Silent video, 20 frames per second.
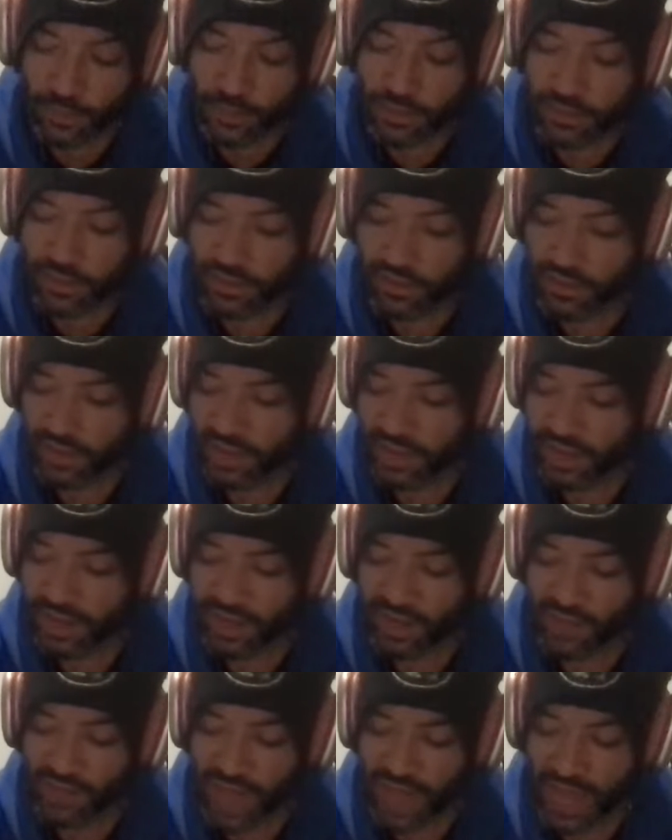To this day,
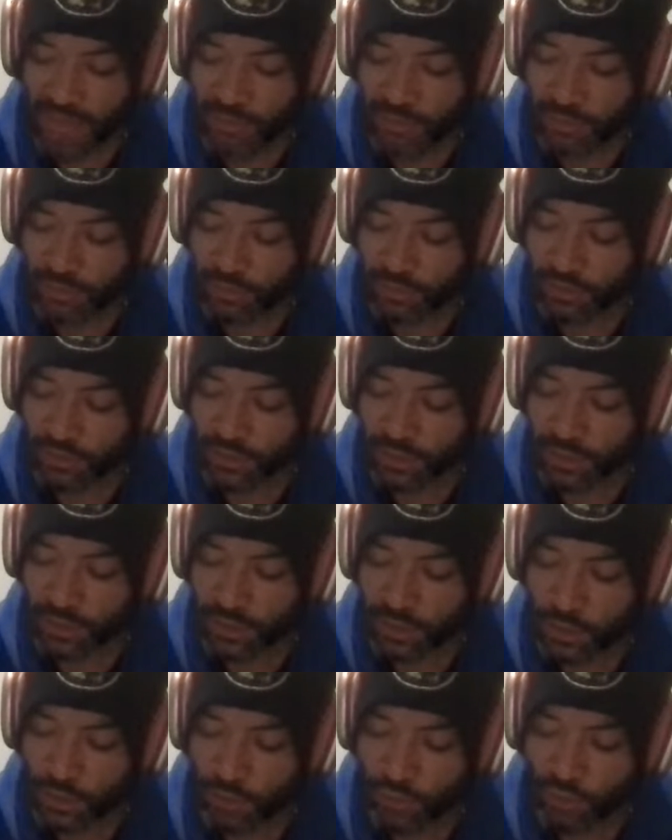I have absolutely
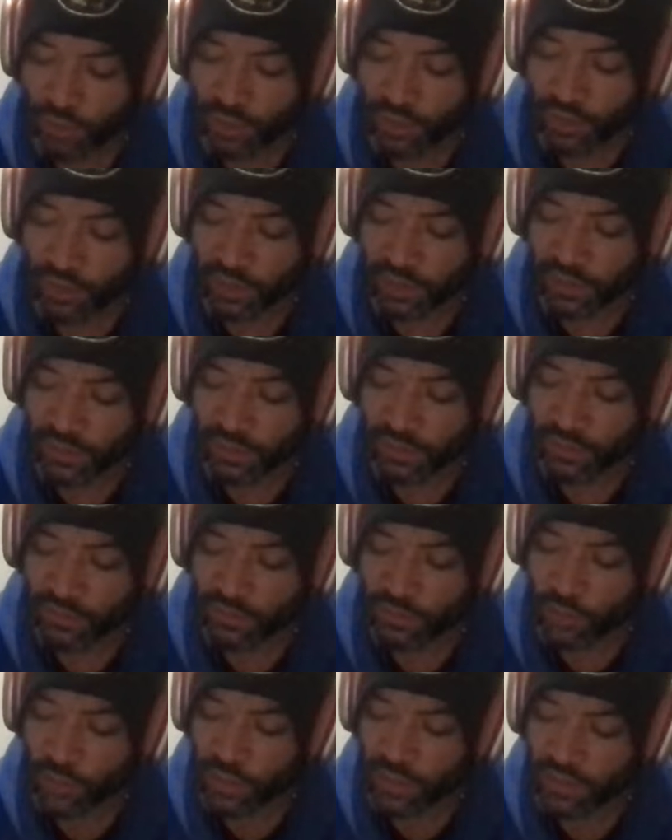no recollection
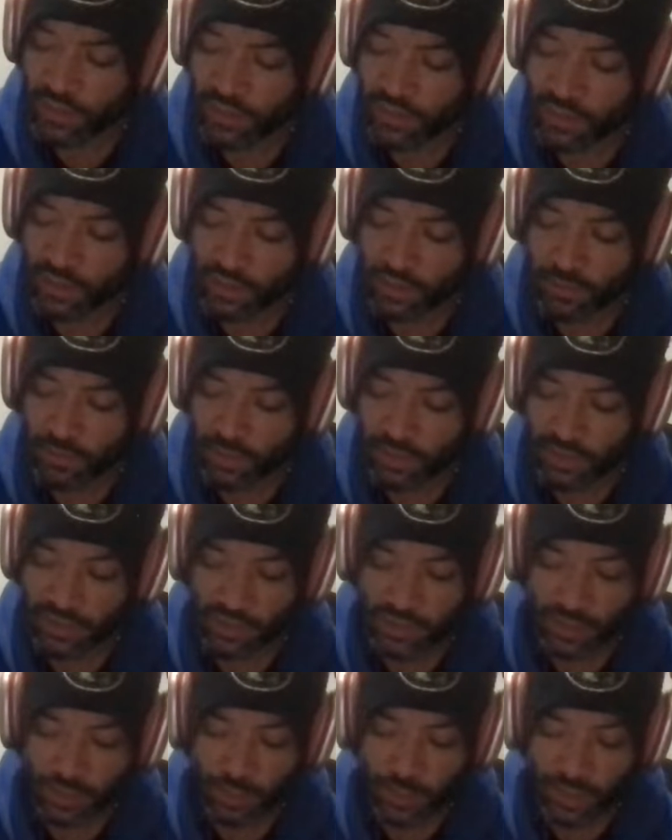of what I said, but I
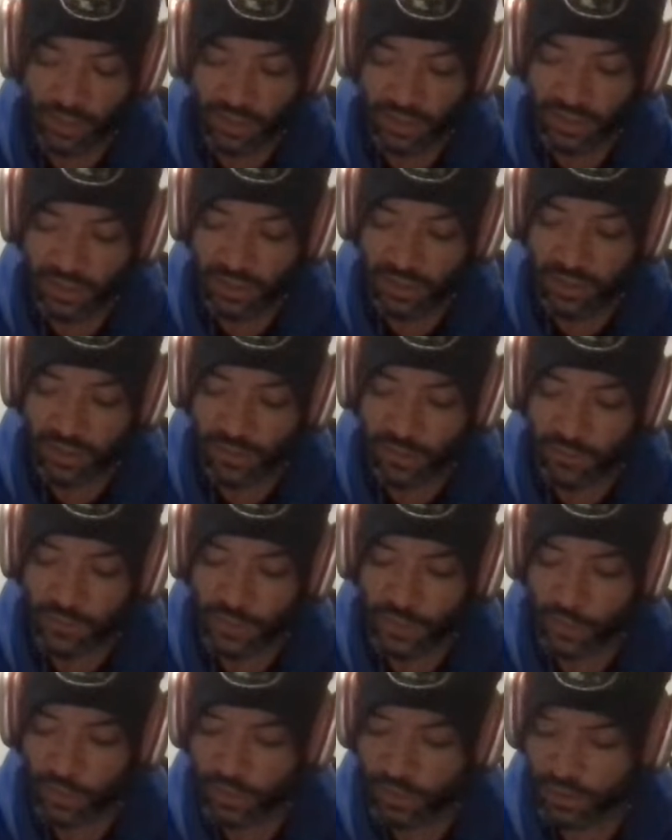suspect
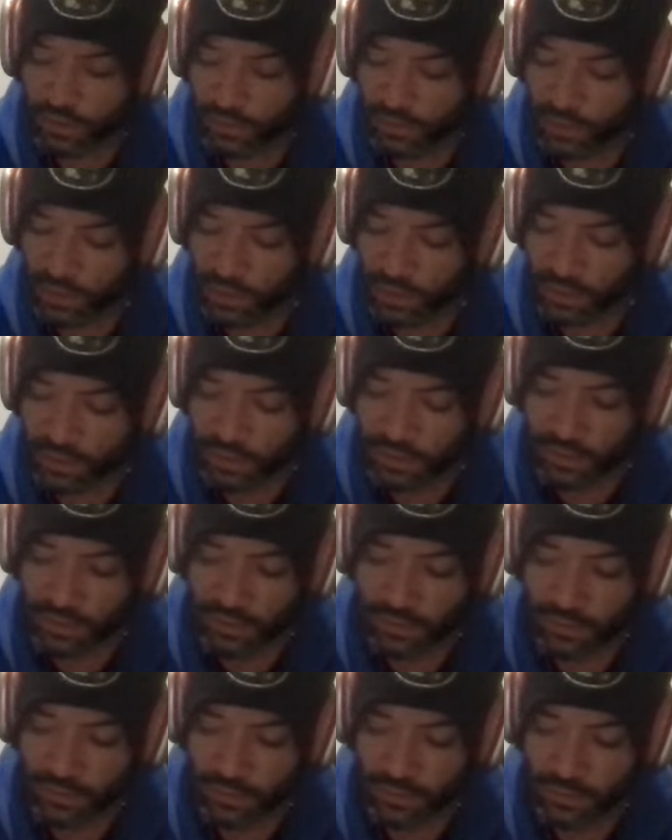it went something like
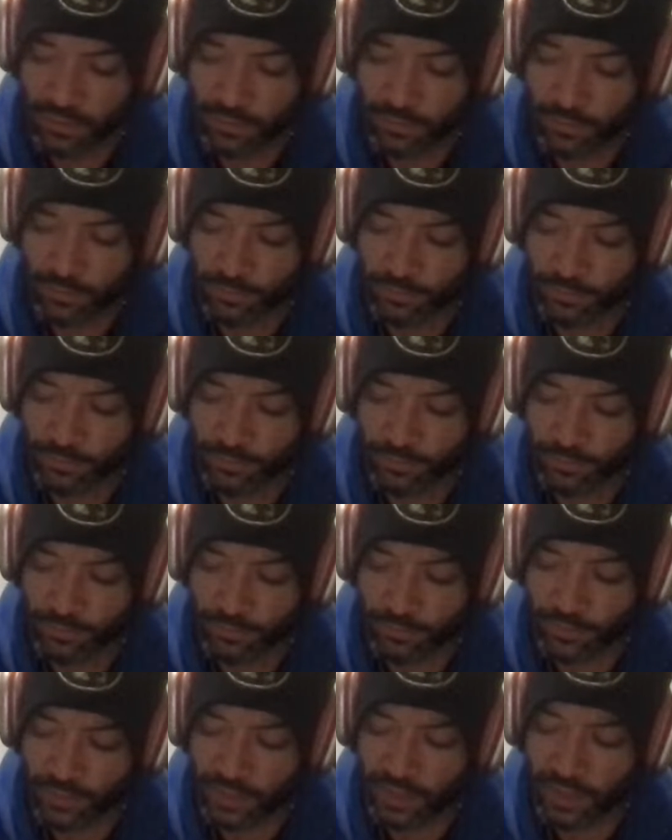this.
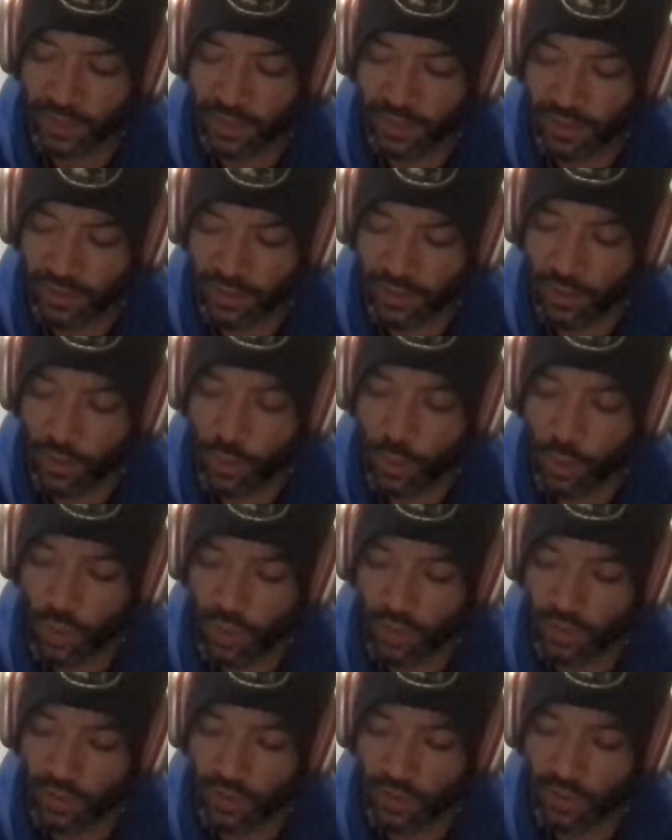You know
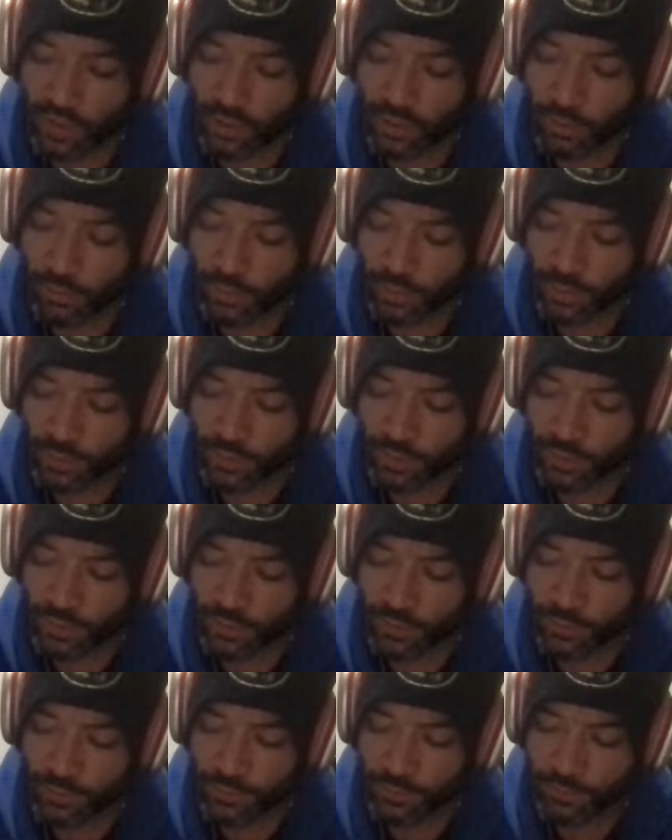what, Uncle Butch?